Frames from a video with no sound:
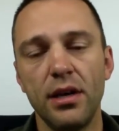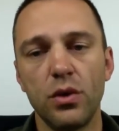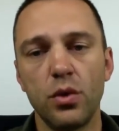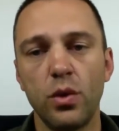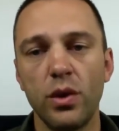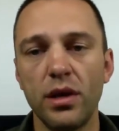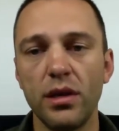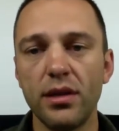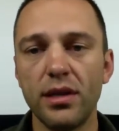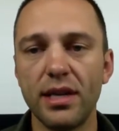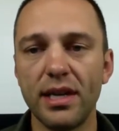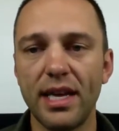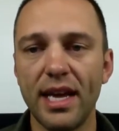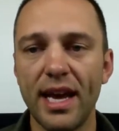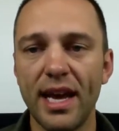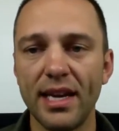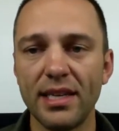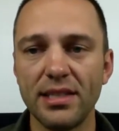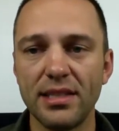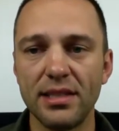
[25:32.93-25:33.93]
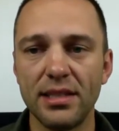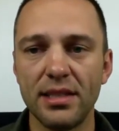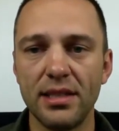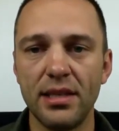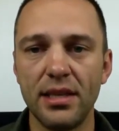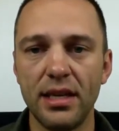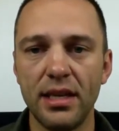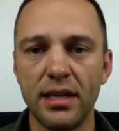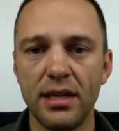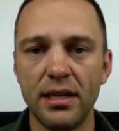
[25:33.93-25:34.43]
Quinolinic
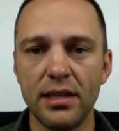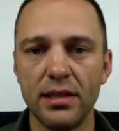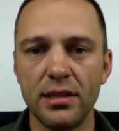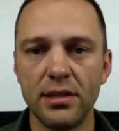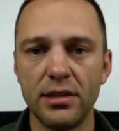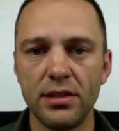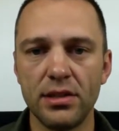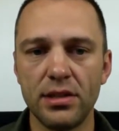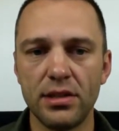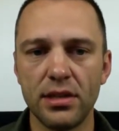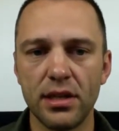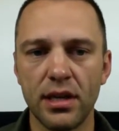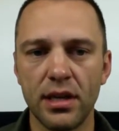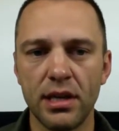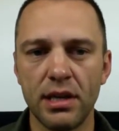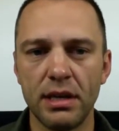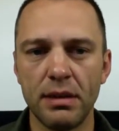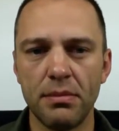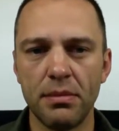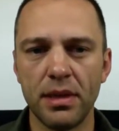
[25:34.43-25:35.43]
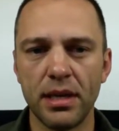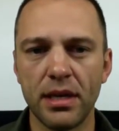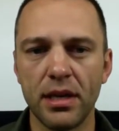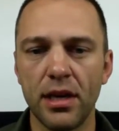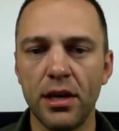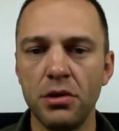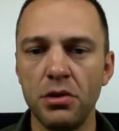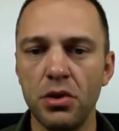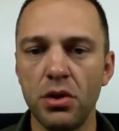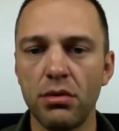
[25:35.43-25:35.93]
acid is like
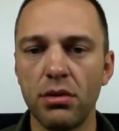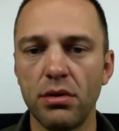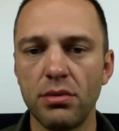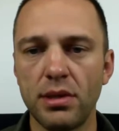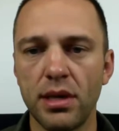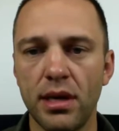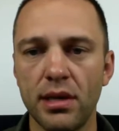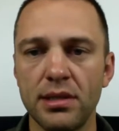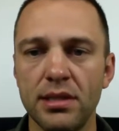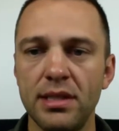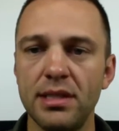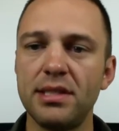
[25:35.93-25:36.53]
a neurotoxin.